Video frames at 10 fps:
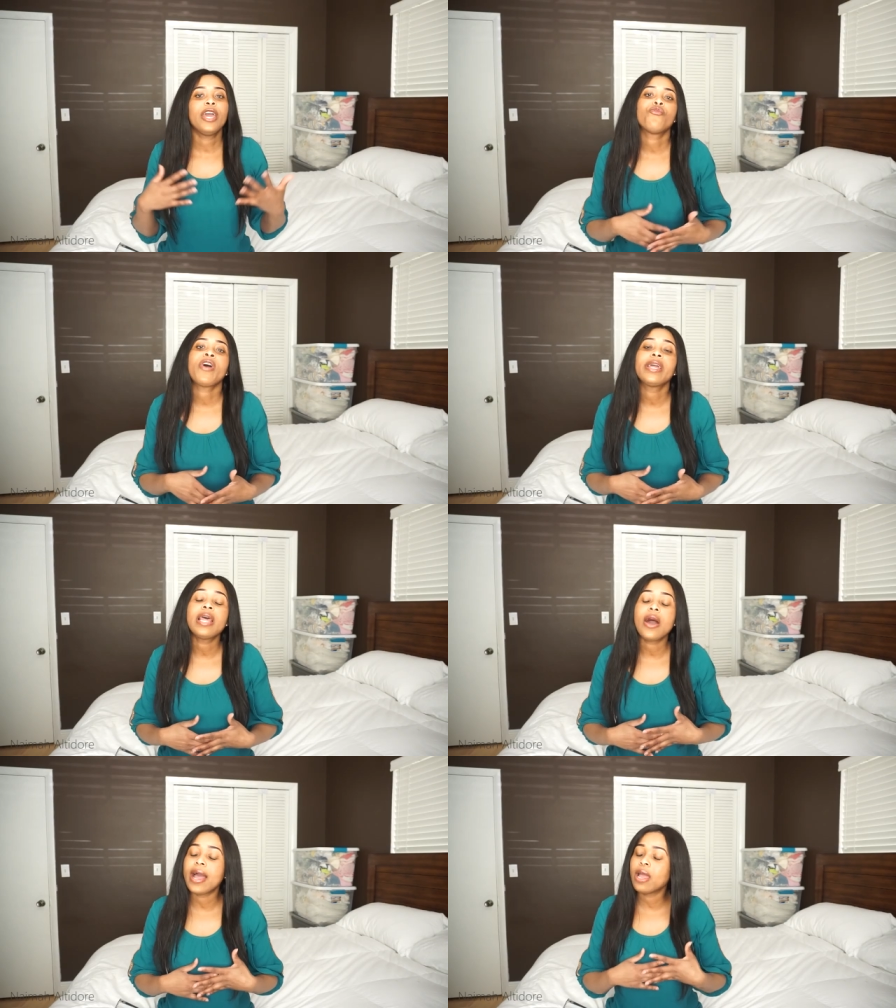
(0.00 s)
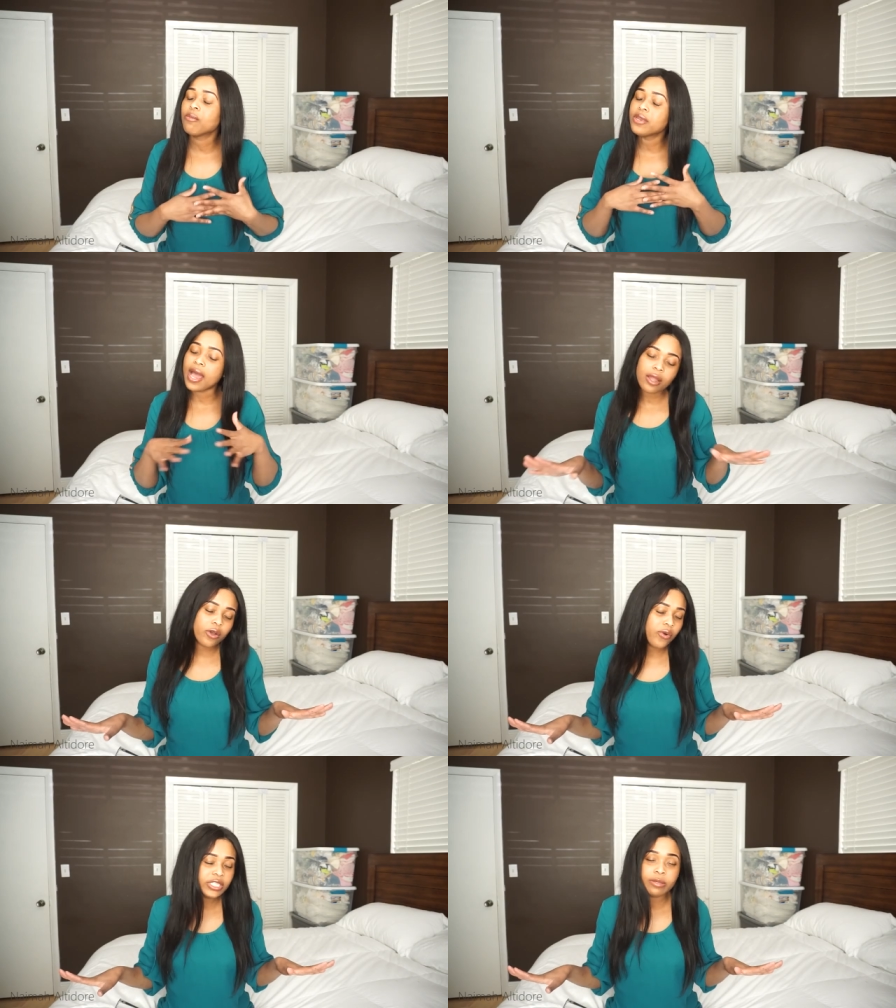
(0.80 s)
And right now I am
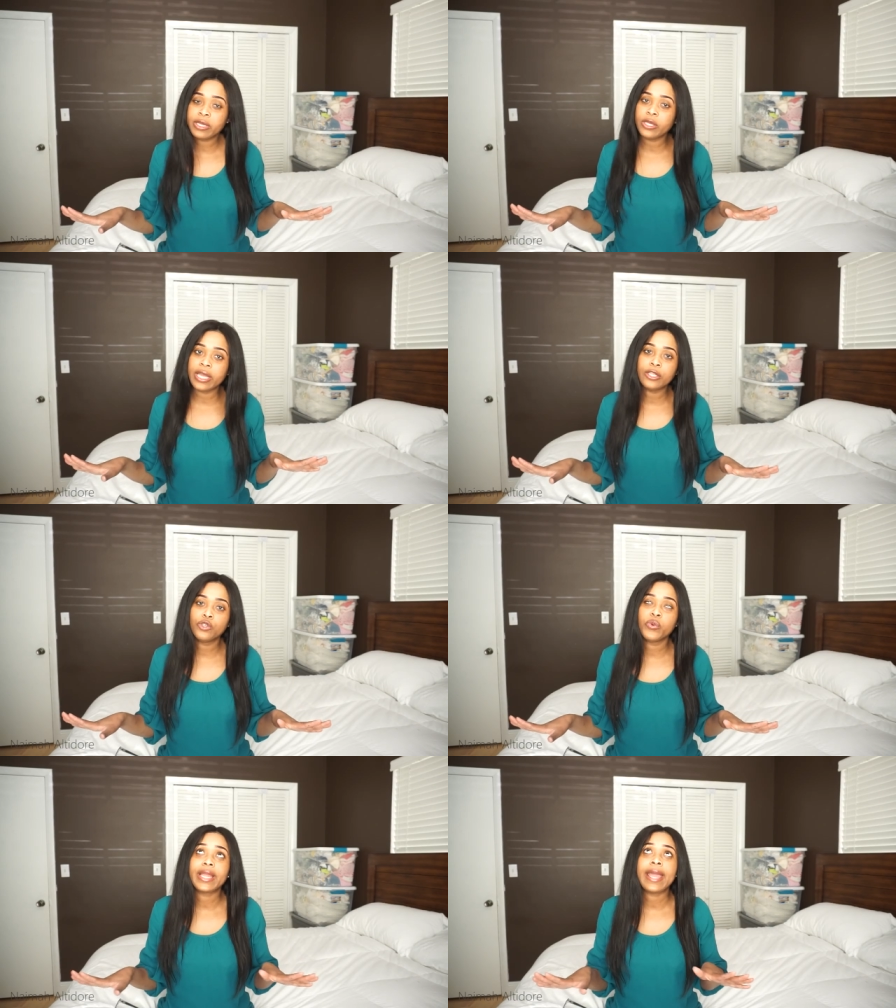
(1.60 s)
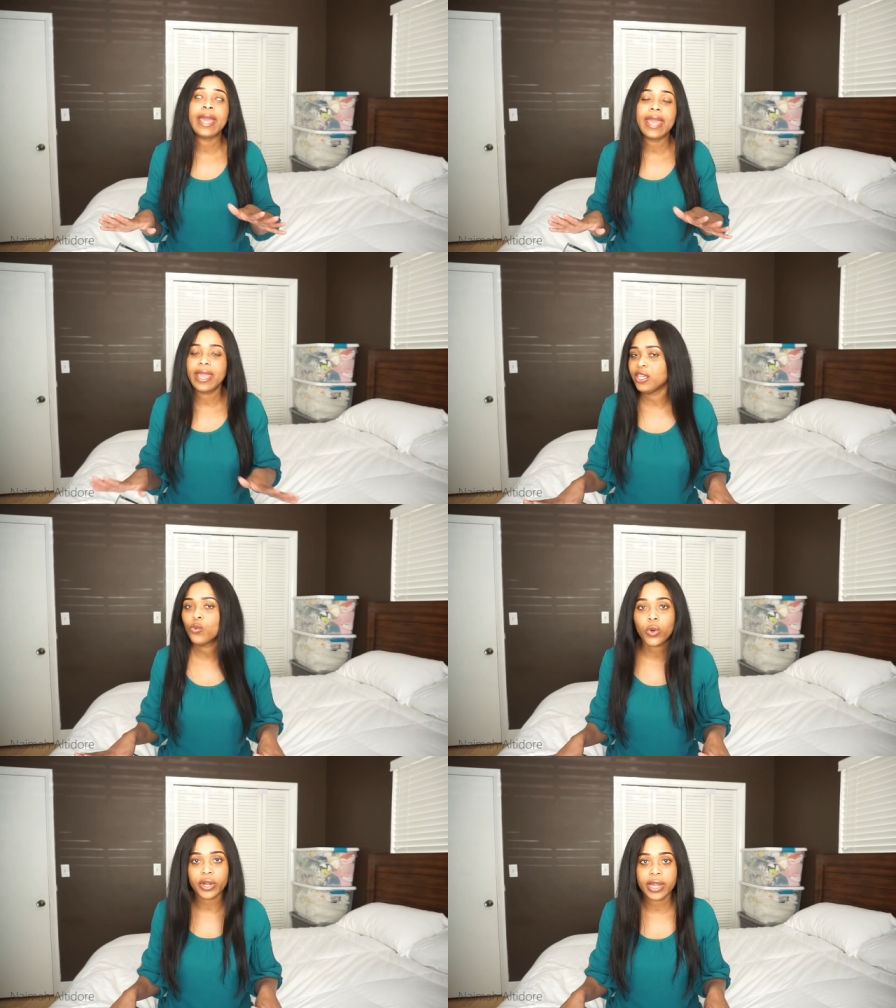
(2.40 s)
not going to be doing
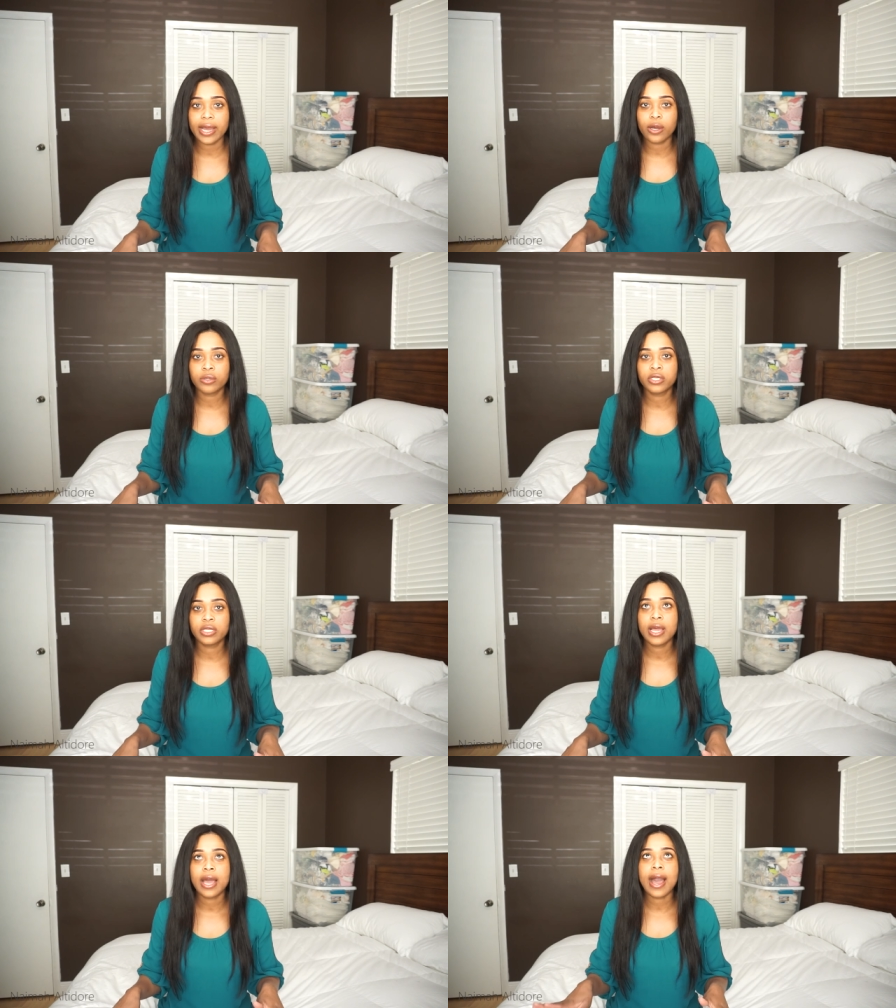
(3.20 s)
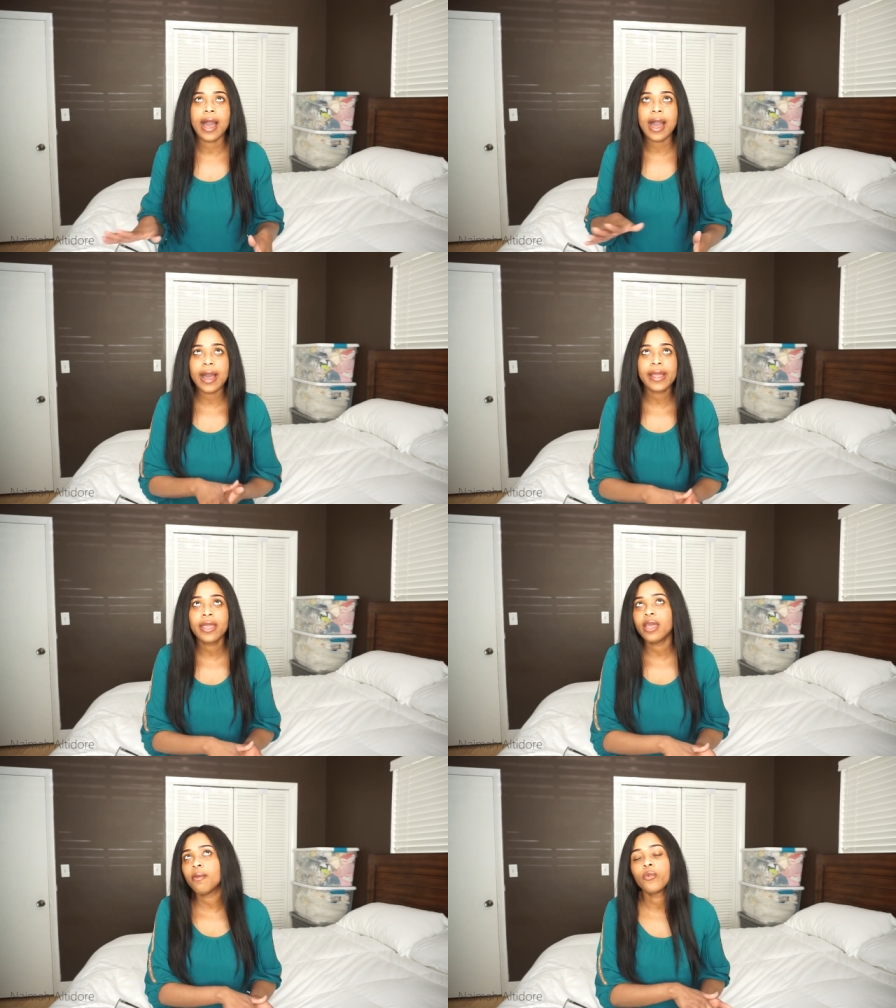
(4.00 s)
any workouts.
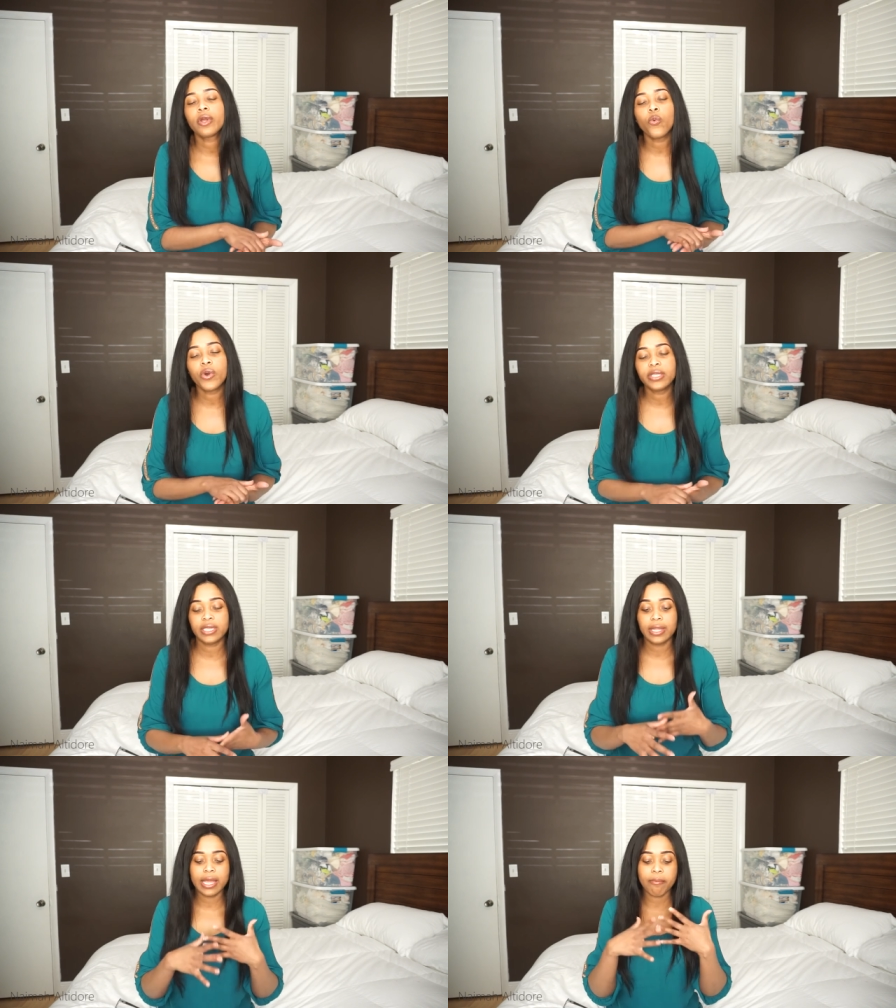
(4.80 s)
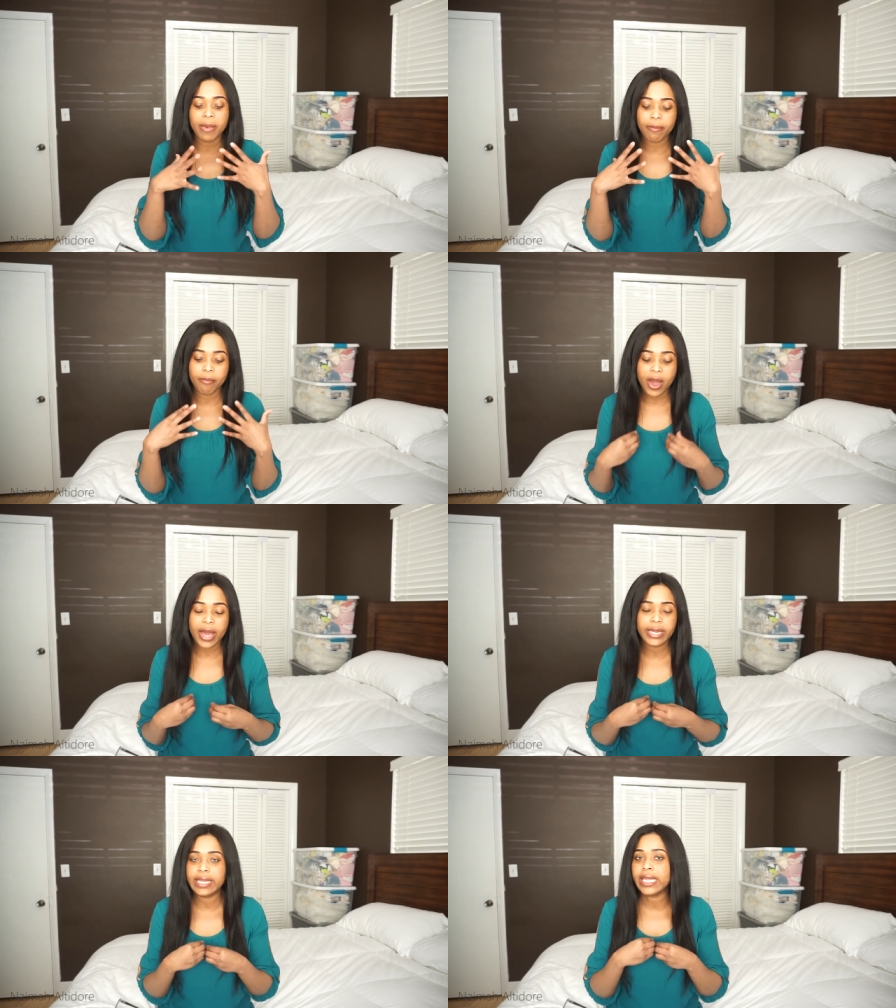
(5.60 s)
I am going to let my
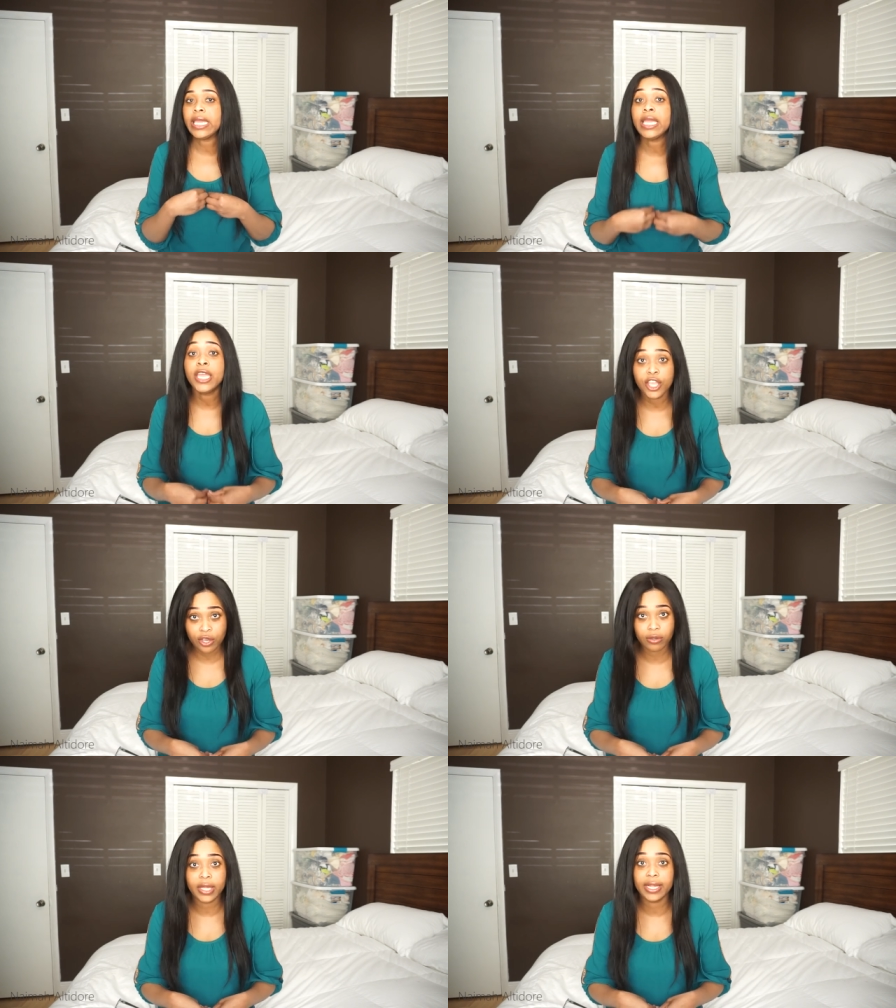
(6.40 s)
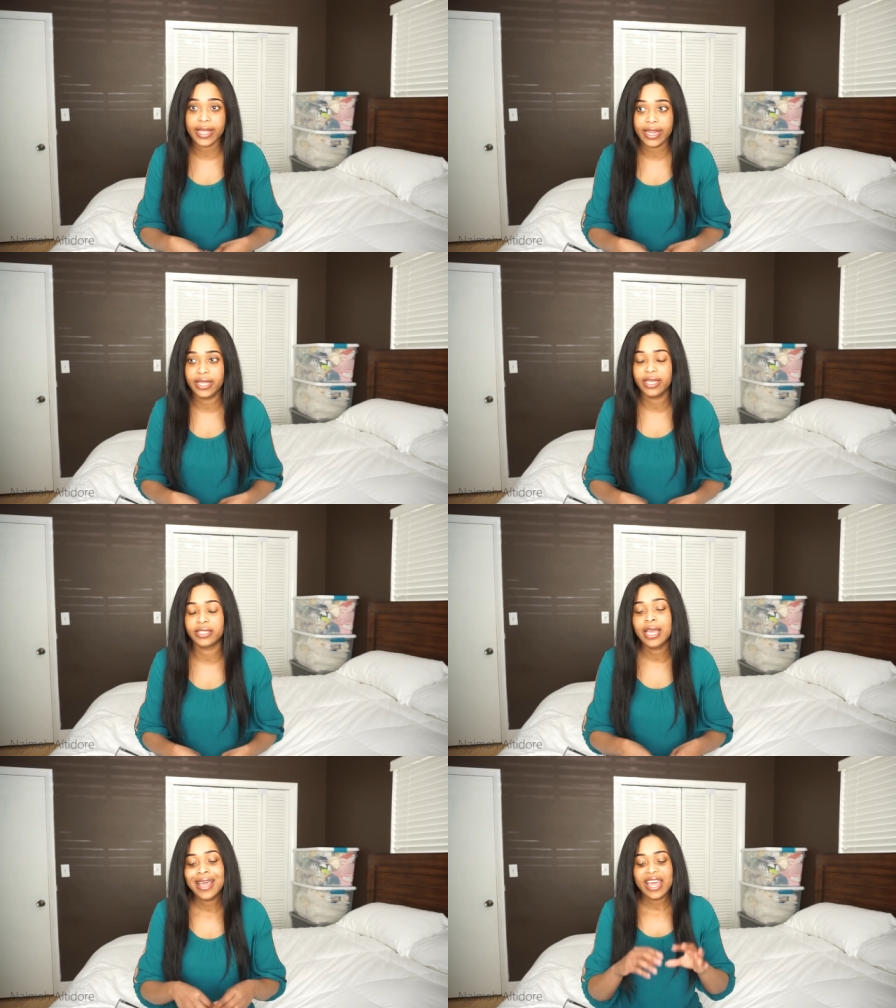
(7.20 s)
body heal, ladies.